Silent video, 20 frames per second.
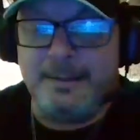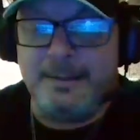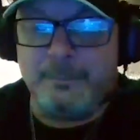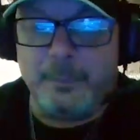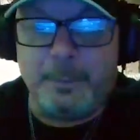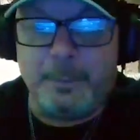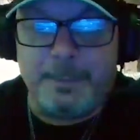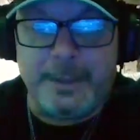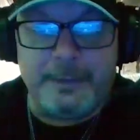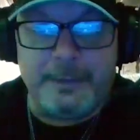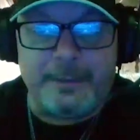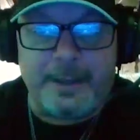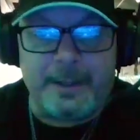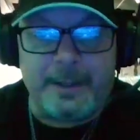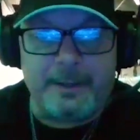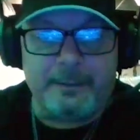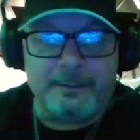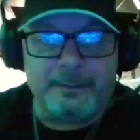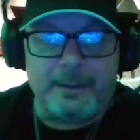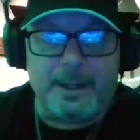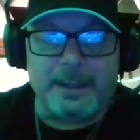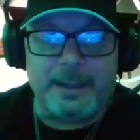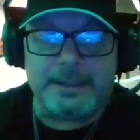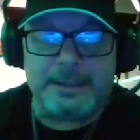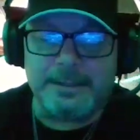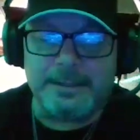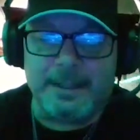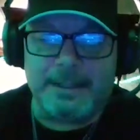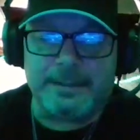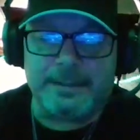we'll be there
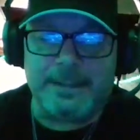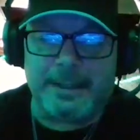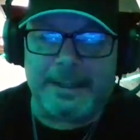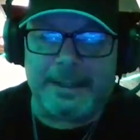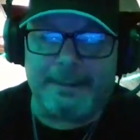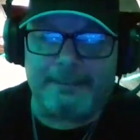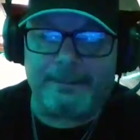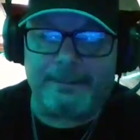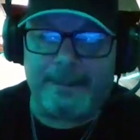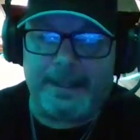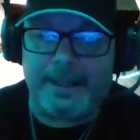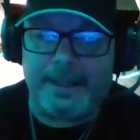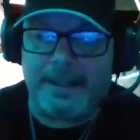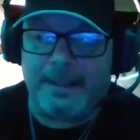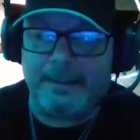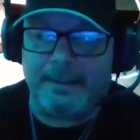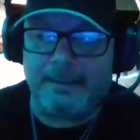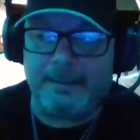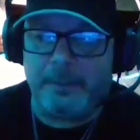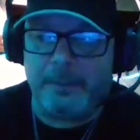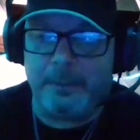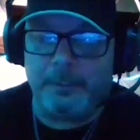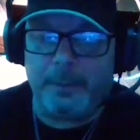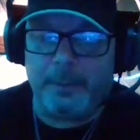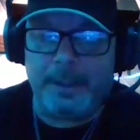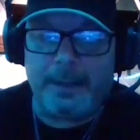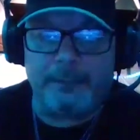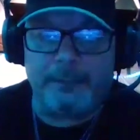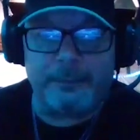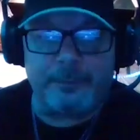August 19th, and we will
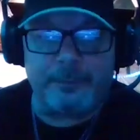have